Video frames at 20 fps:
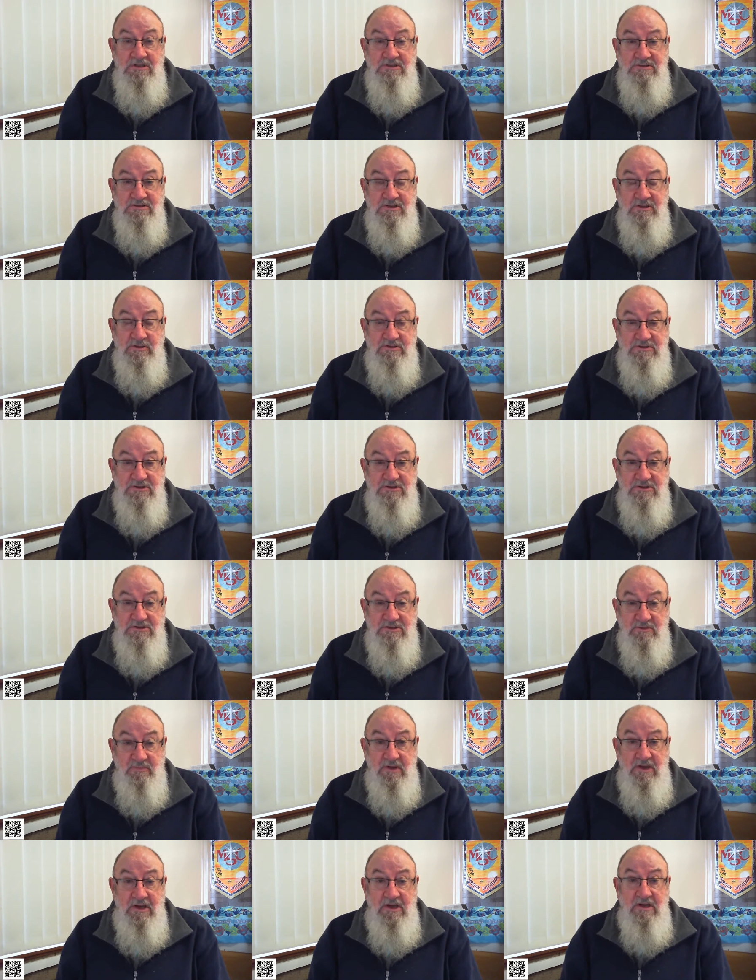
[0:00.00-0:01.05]
He was in
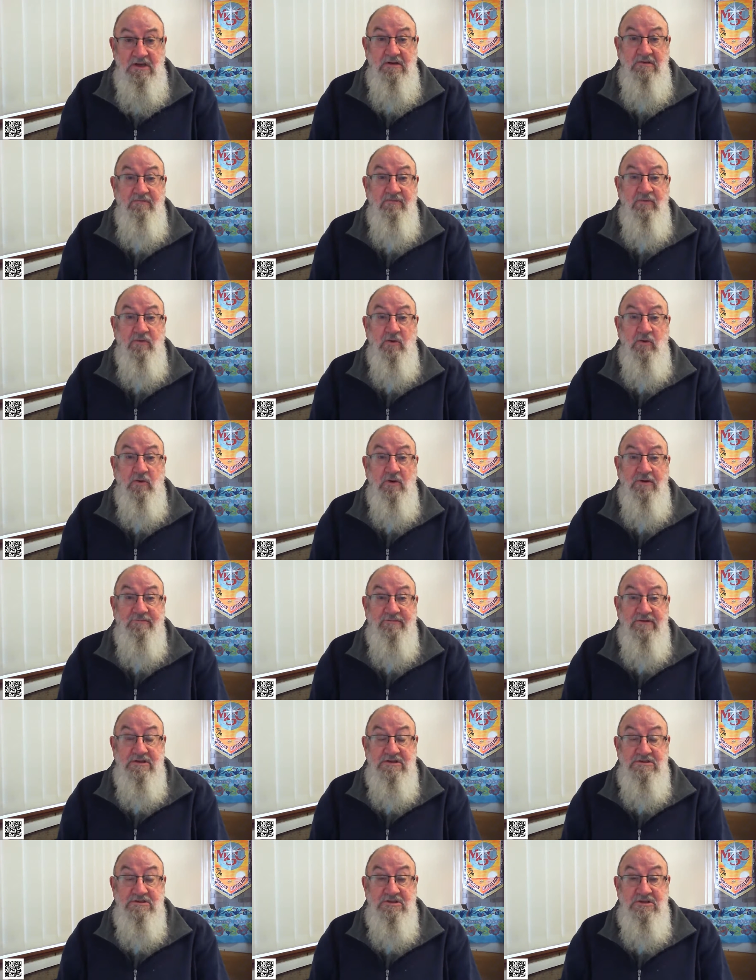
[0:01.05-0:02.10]
Japan for all of
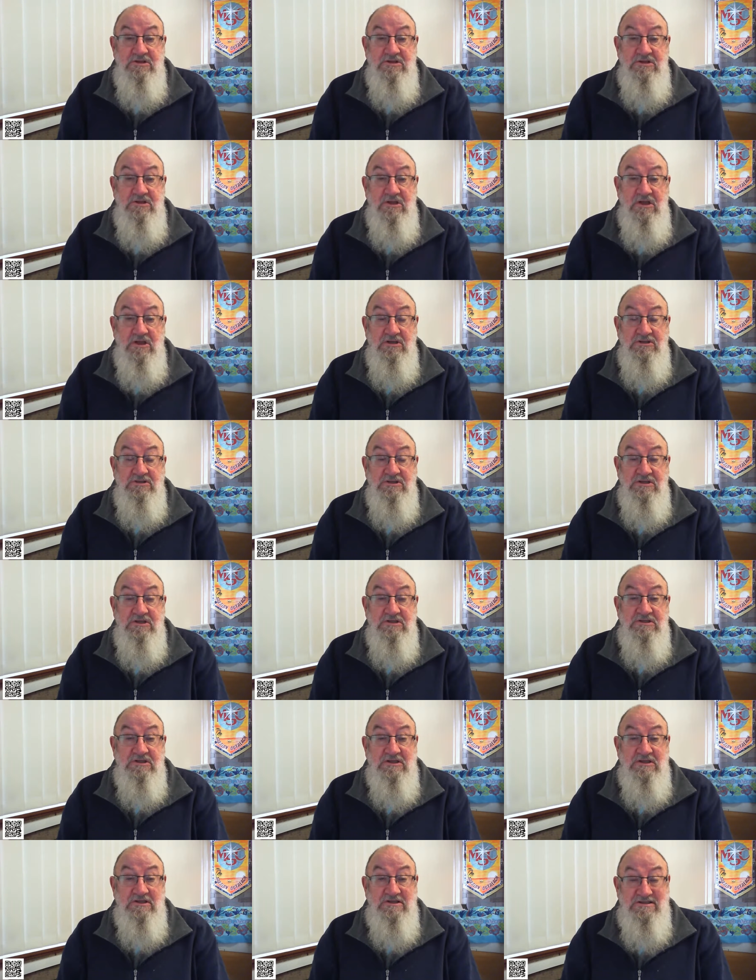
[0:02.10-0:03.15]
those
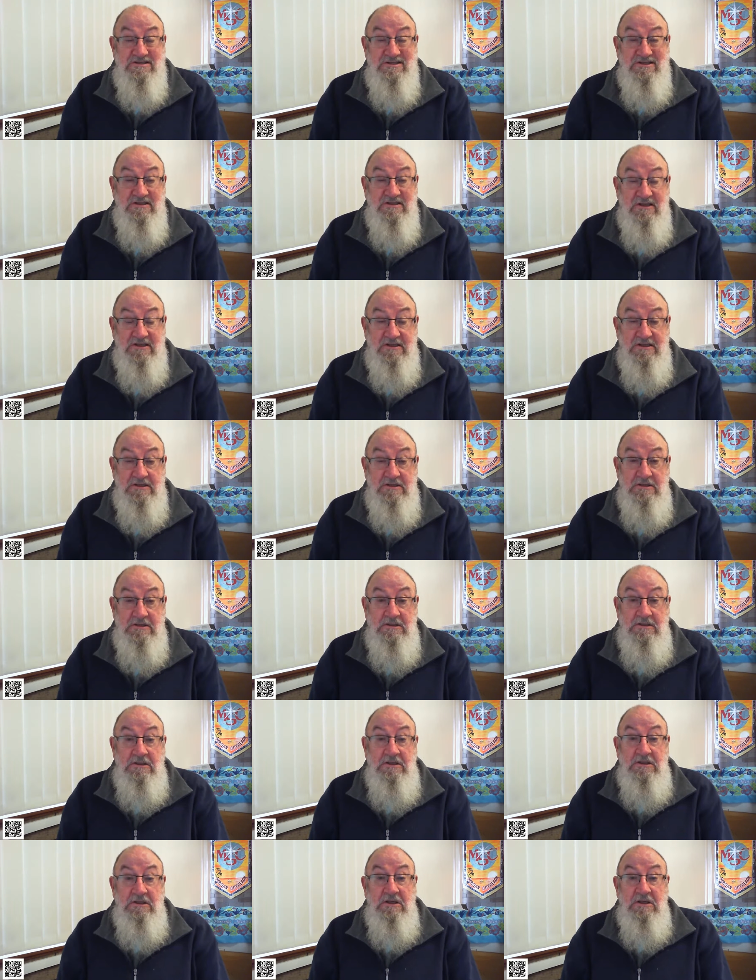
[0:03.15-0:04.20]
years and is still there.
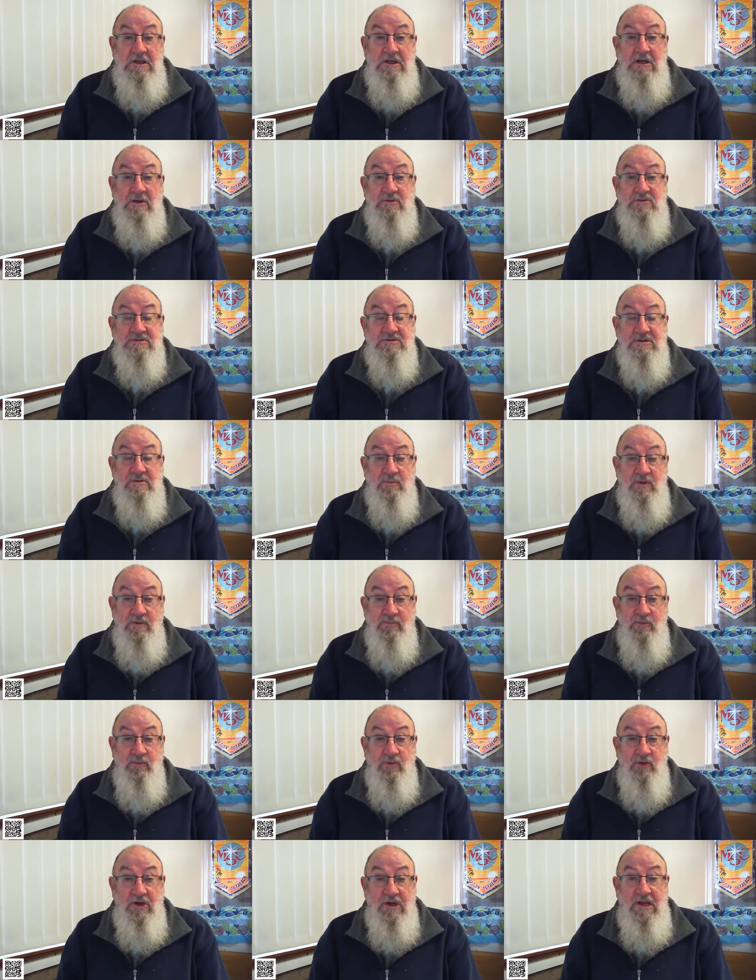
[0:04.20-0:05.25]
I was in
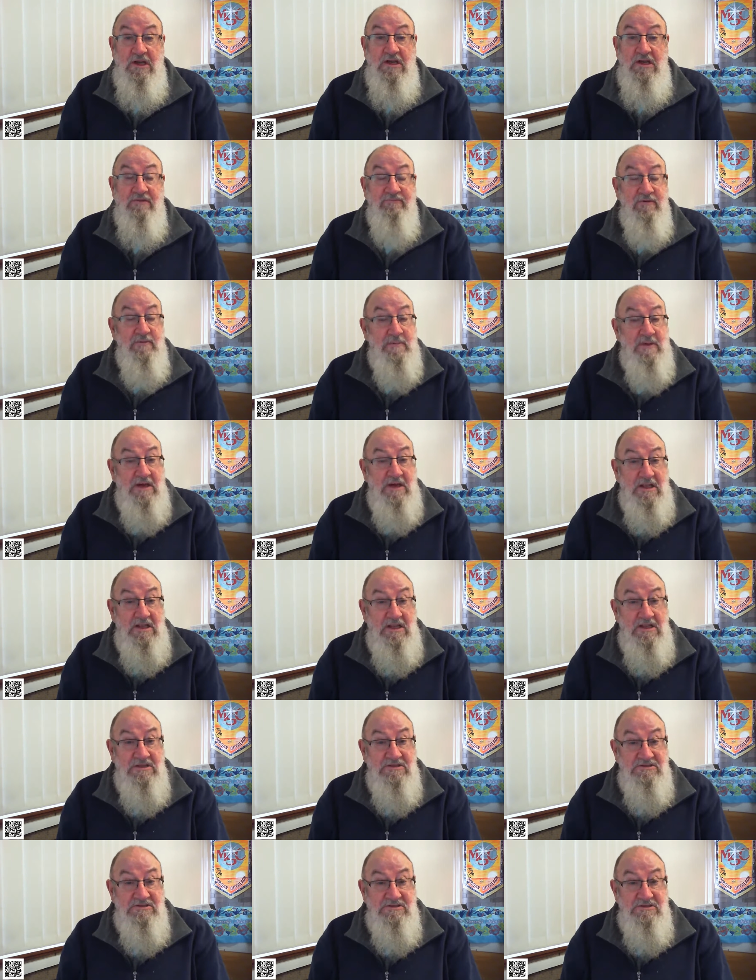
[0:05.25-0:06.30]
Papua New Guinea for many
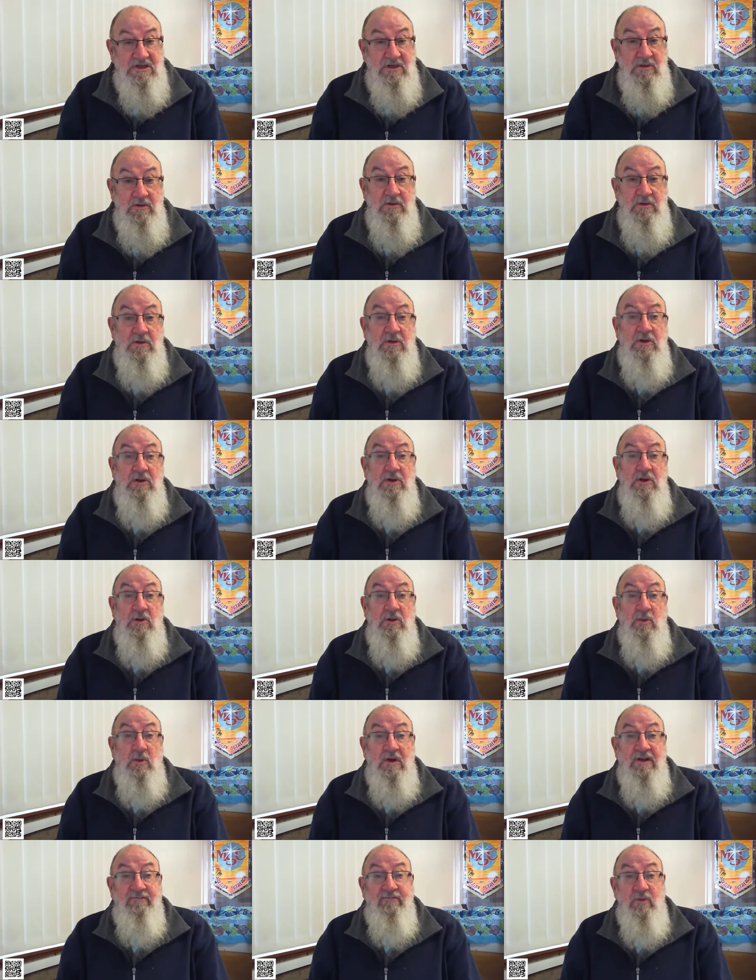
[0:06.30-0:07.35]
years, so
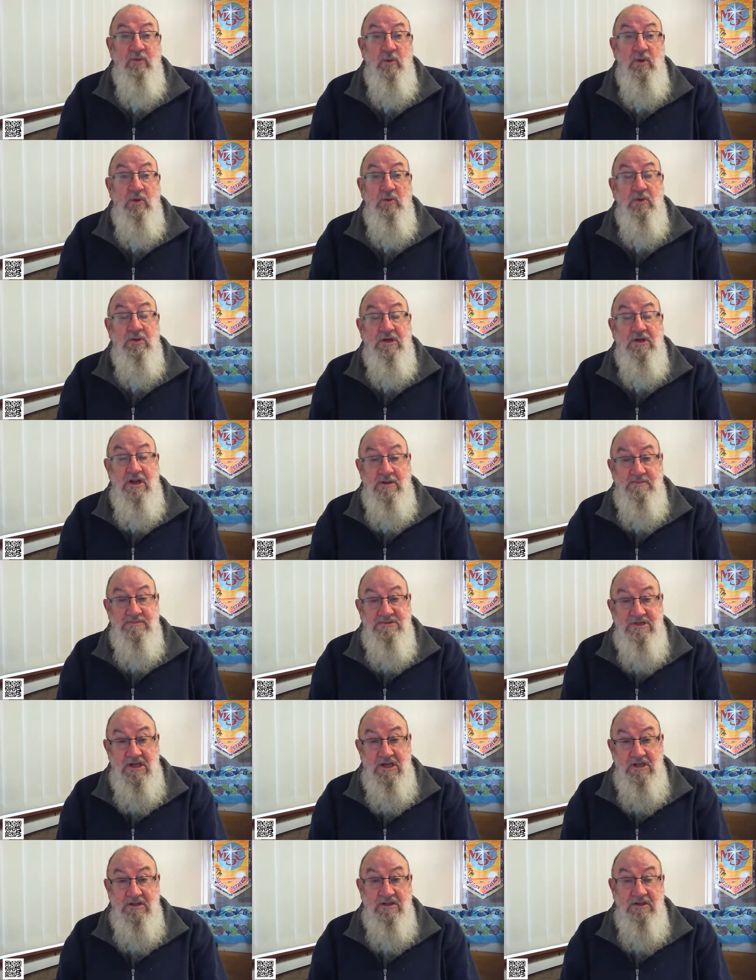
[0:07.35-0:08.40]
whenever we would come
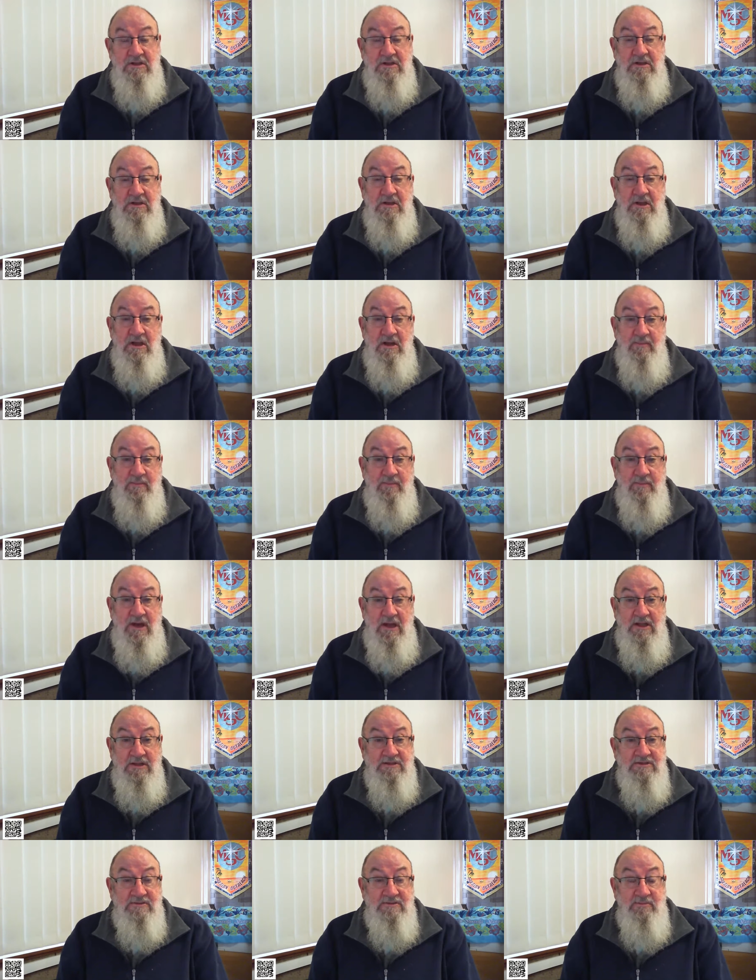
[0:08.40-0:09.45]
south, our
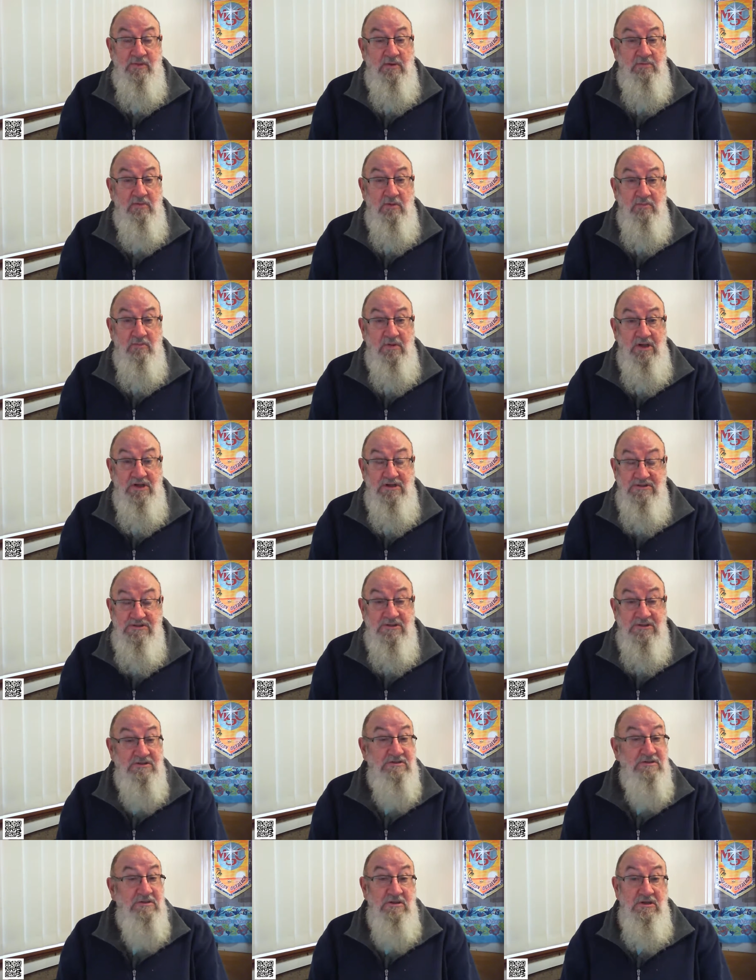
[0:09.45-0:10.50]
paths probably
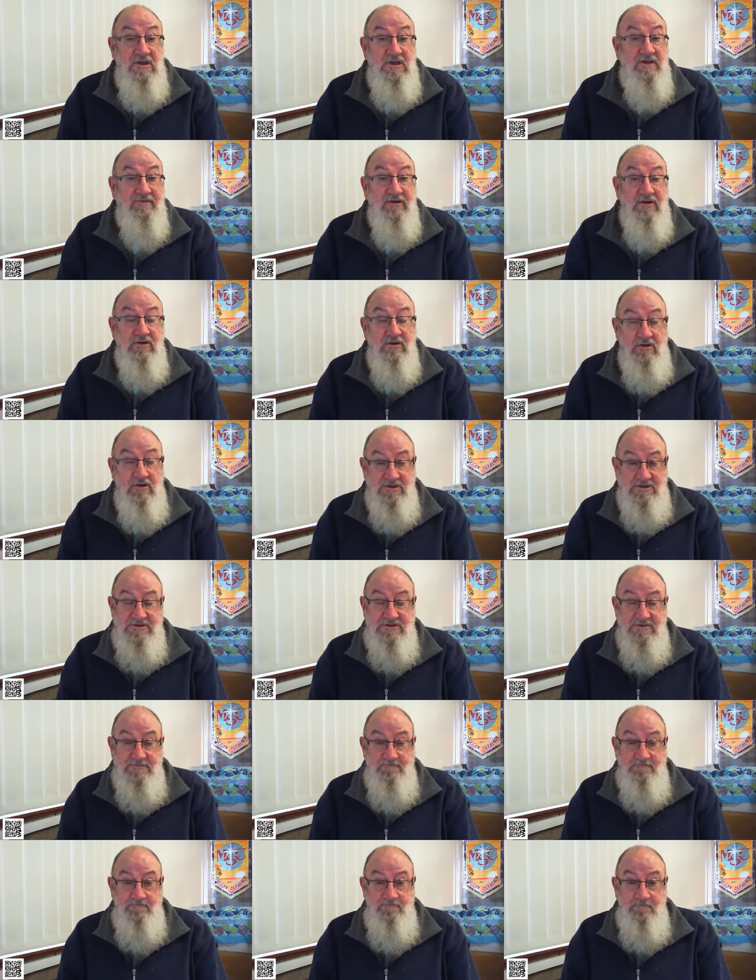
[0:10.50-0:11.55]
just never
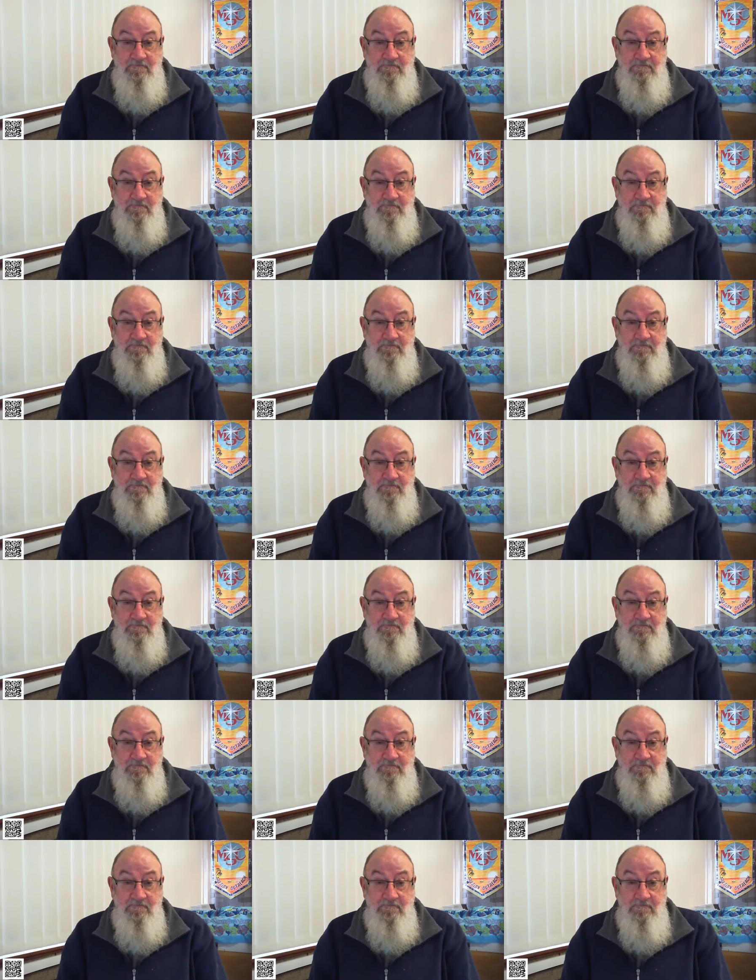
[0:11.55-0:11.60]
crossed.